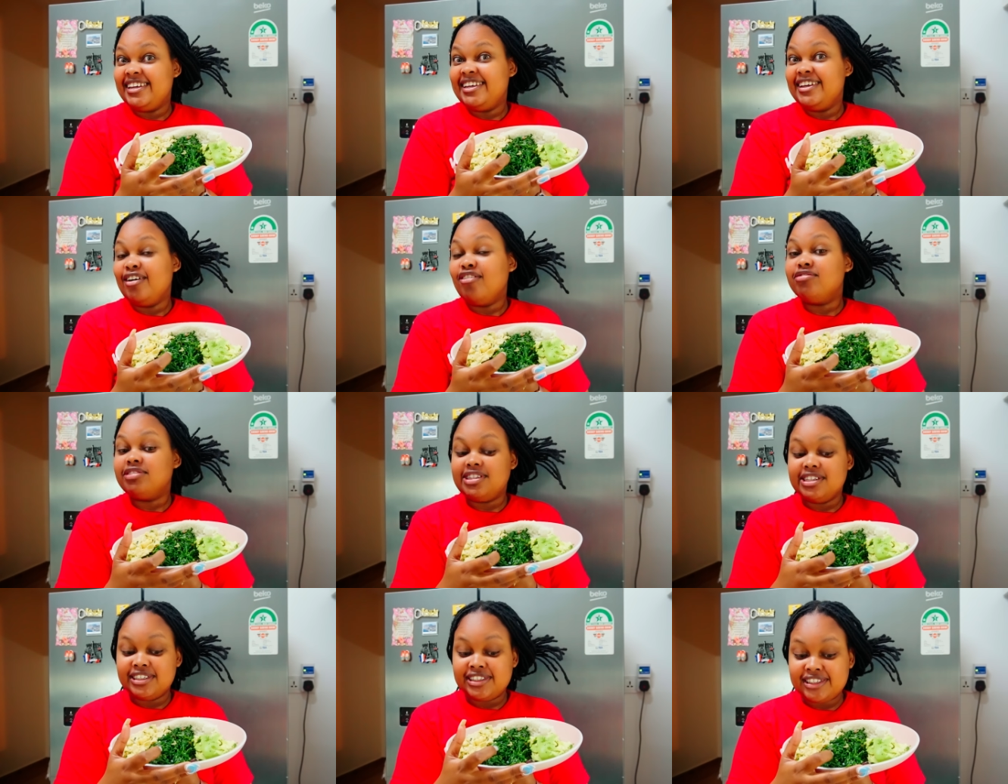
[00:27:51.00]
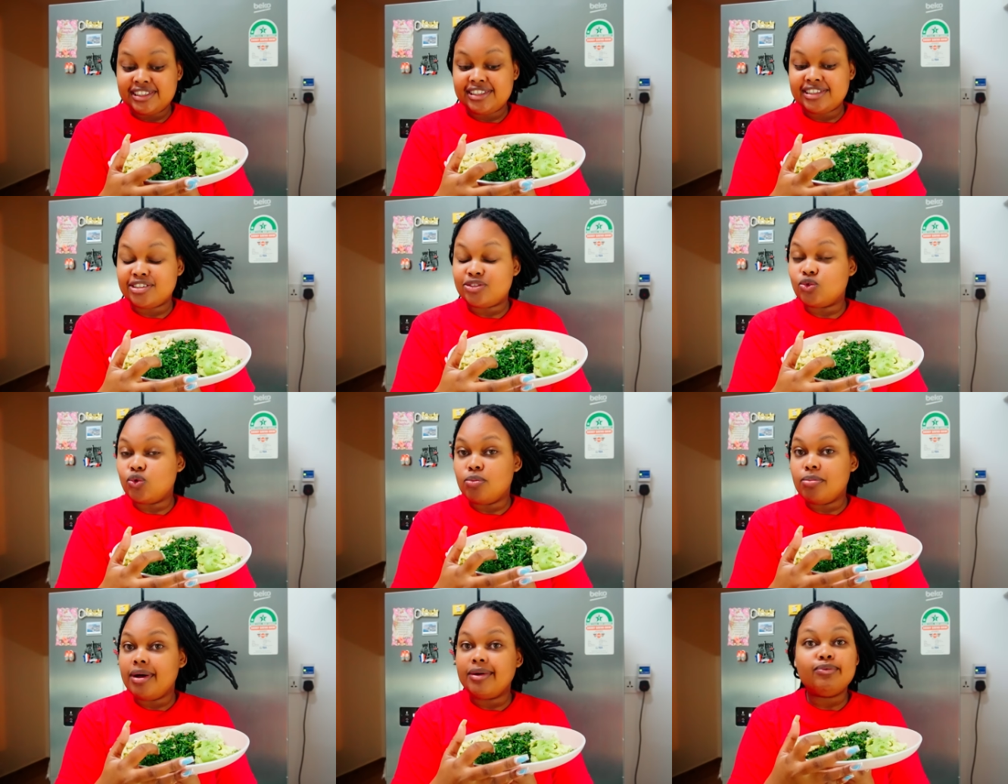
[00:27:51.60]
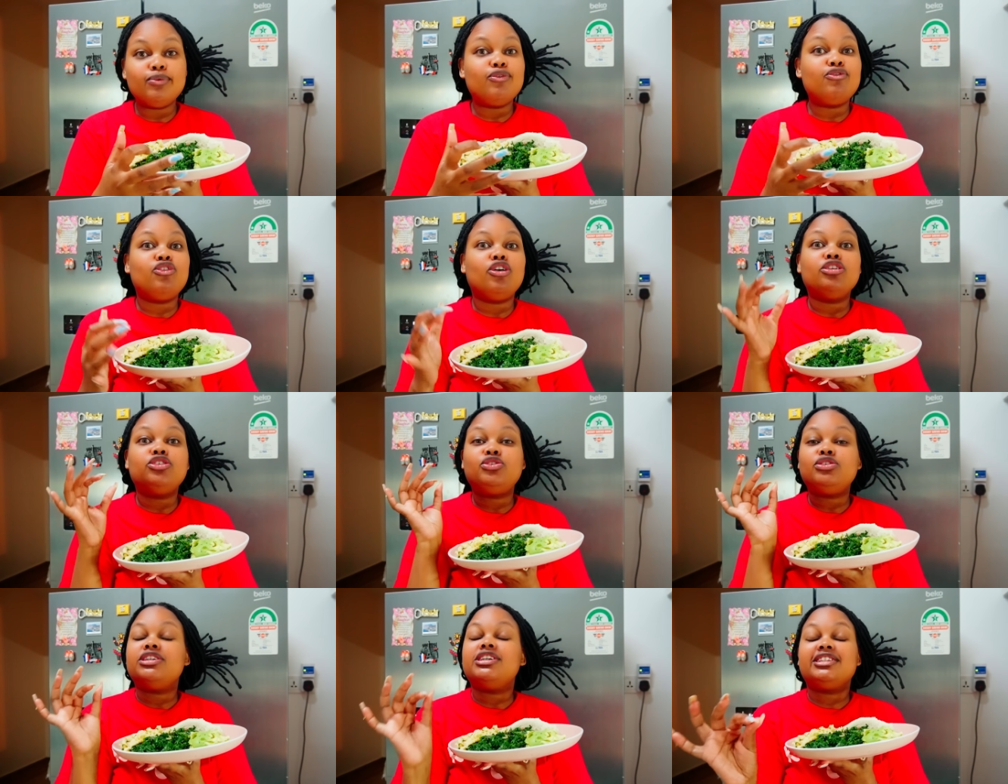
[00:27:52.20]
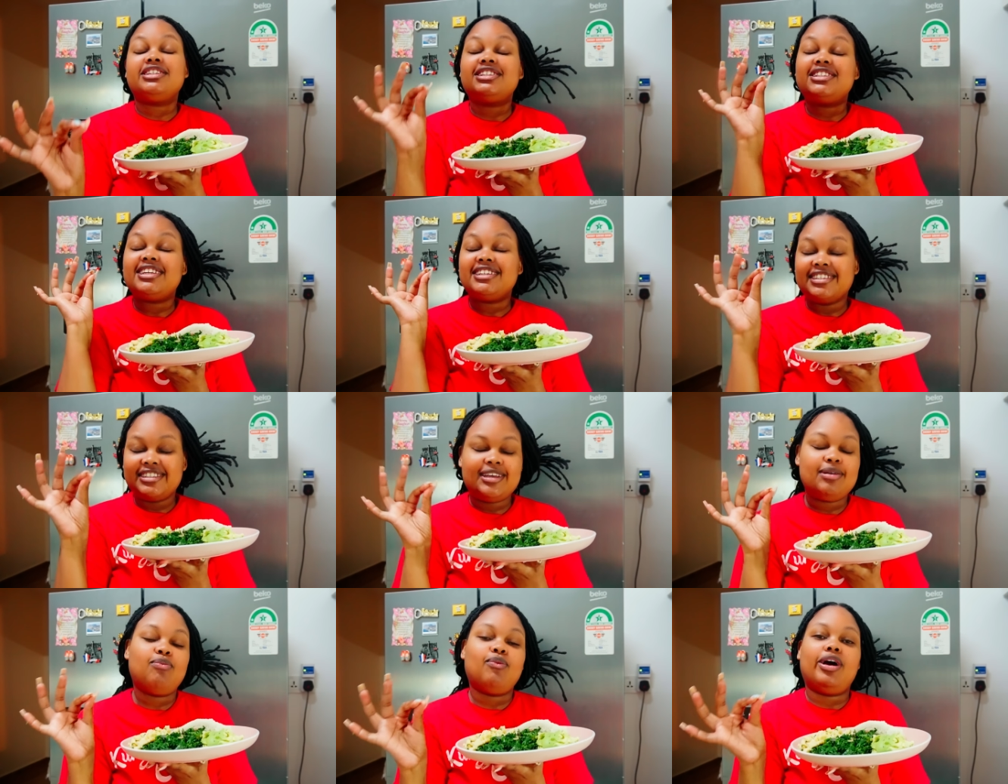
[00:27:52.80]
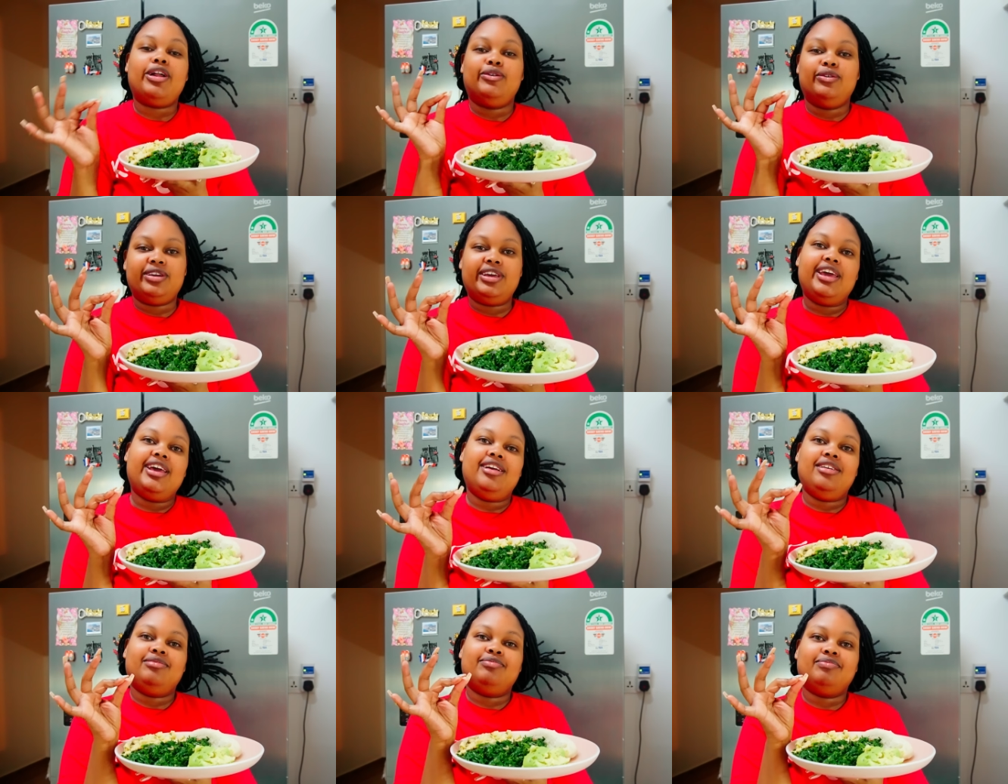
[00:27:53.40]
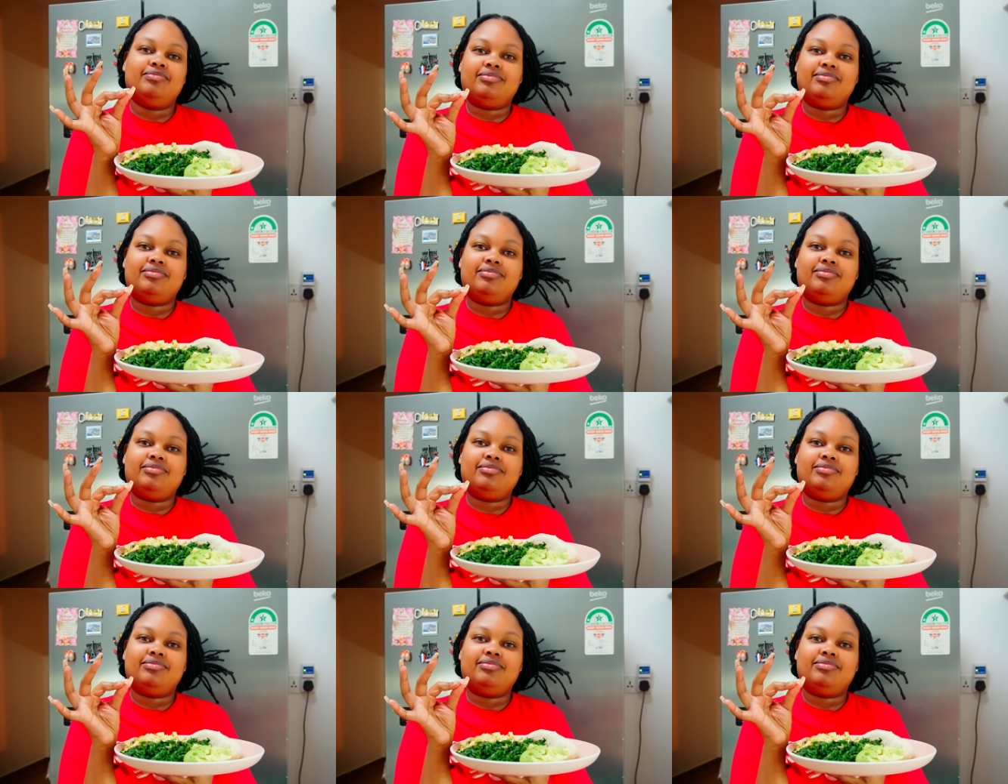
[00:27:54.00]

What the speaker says: Of this scuba? We've not, it's the same one, okay?